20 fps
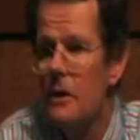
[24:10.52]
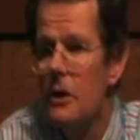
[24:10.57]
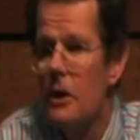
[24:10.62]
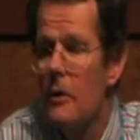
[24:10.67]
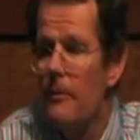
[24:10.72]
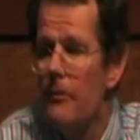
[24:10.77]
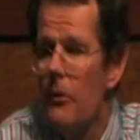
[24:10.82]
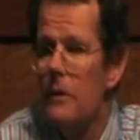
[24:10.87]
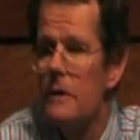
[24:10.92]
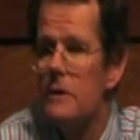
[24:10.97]

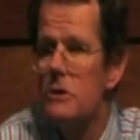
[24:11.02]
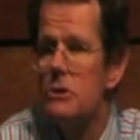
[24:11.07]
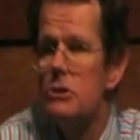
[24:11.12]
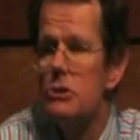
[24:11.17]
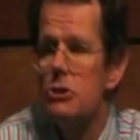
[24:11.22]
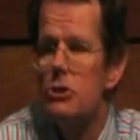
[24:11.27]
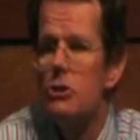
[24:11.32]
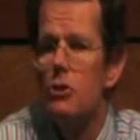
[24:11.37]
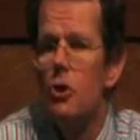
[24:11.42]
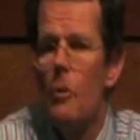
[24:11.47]
A
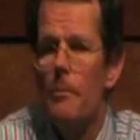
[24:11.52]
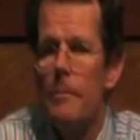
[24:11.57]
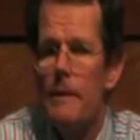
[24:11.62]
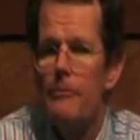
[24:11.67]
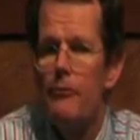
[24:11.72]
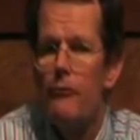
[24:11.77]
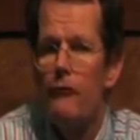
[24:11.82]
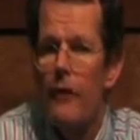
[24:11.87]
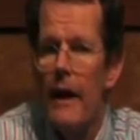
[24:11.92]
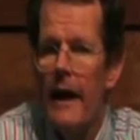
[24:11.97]
politician should not
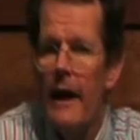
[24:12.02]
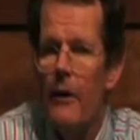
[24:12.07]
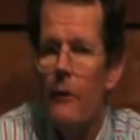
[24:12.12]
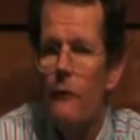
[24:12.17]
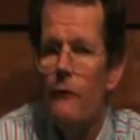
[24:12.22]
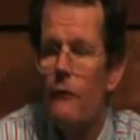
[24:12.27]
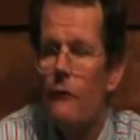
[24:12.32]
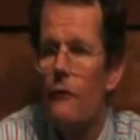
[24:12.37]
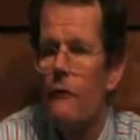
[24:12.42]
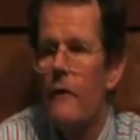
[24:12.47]
be
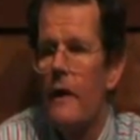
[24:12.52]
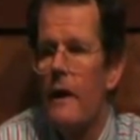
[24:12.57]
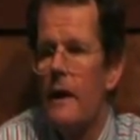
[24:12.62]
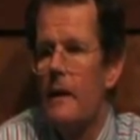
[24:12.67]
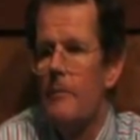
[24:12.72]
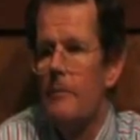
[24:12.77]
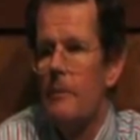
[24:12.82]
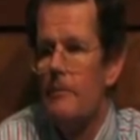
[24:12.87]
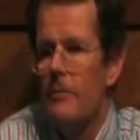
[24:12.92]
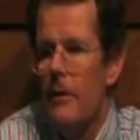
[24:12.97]
proud to
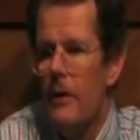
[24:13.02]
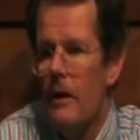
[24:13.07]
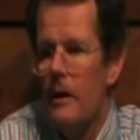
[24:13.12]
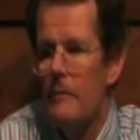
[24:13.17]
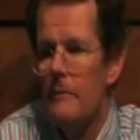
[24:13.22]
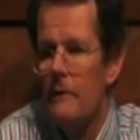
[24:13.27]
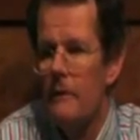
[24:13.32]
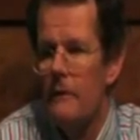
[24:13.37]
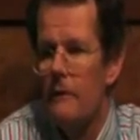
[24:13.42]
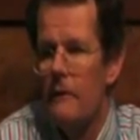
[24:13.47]
stand up in
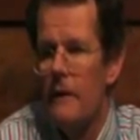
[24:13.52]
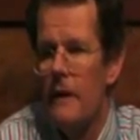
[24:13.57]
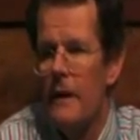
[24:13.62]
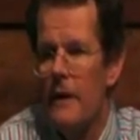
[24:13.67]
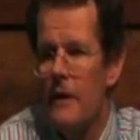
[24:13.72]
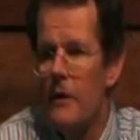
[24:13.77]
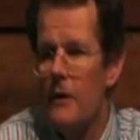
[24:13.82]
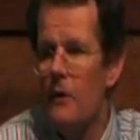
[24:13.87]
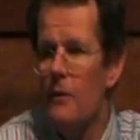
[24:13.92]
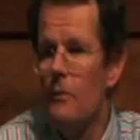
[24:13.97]
Parliament and
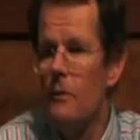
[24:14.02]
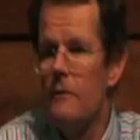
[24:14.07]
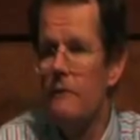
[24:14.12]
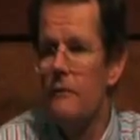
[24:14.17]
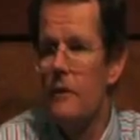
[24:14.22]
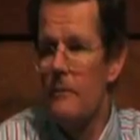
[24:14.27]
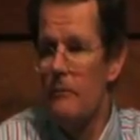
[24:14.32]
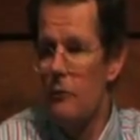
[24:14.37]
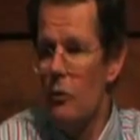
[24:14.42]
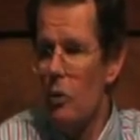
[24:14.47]
say
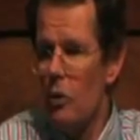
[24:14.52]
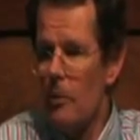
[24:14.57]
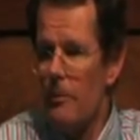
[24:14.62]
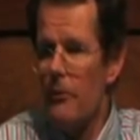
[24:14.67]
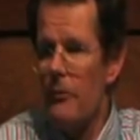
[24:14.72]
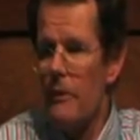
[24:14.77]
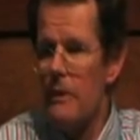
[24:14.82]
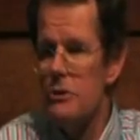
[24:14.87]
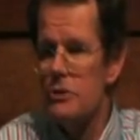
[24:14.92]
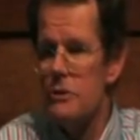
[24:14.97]
we've done more
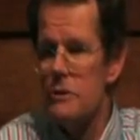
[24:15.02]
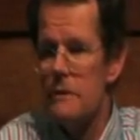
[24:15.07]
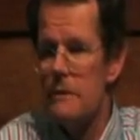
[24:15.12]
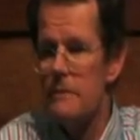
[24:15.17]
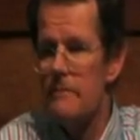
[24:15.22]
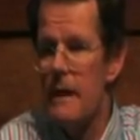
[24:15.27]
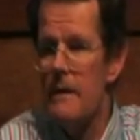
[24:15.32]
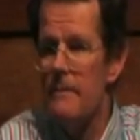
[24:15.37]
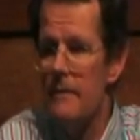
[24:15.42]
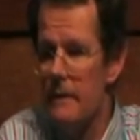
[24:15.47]
operations.
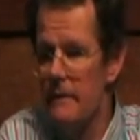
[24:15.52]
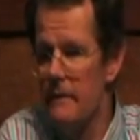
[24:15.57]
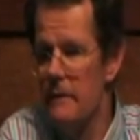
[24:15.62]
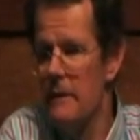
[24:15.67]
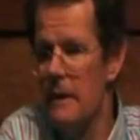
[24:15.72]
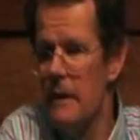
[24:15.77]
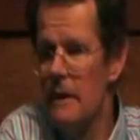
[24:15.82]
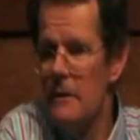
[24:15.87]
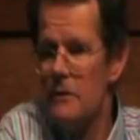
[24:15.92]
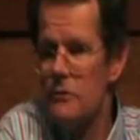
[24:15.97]
Maybe in
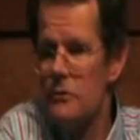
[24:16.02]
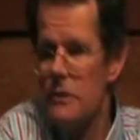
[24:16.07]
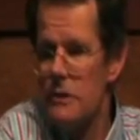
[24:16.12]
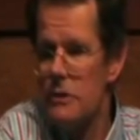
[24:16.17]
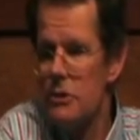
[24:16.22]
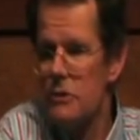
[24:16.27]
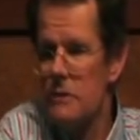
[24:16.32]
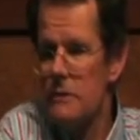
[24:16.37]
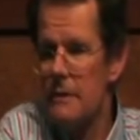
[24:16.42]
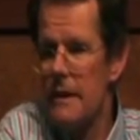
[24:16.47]
the
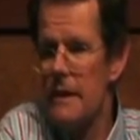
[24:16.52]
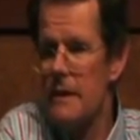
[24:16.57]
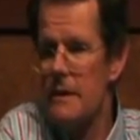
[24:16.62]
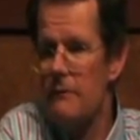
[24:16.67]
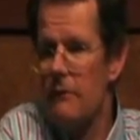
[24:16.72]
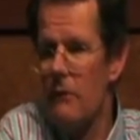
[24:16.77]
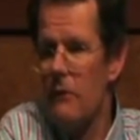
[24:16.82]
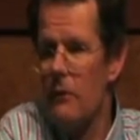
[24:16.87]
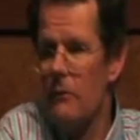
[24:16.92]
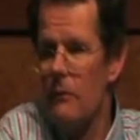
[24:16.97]
traditional days
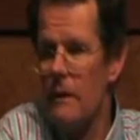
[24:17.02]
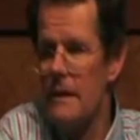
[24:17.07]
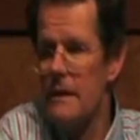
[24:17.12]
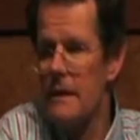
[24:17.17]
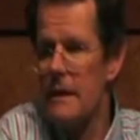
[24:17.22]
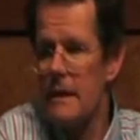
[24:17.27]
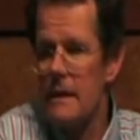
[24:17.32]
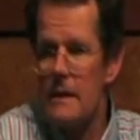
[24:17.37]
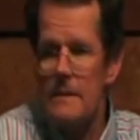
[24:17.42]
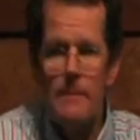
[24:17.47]
of the long
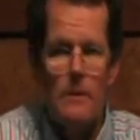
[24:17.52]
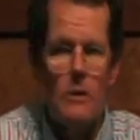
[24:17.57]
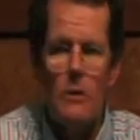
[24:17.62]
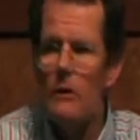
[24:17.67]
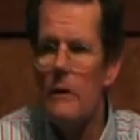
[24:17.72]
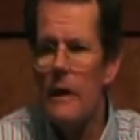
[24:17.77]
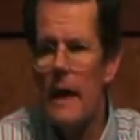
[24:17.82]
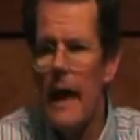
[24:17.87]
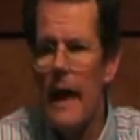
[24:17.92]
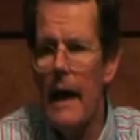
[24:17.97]
waiting list, but
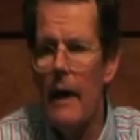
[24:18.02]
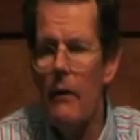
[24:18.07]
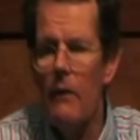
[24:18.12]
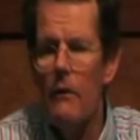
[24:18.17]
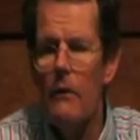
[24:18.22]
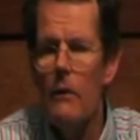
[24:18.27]
not now.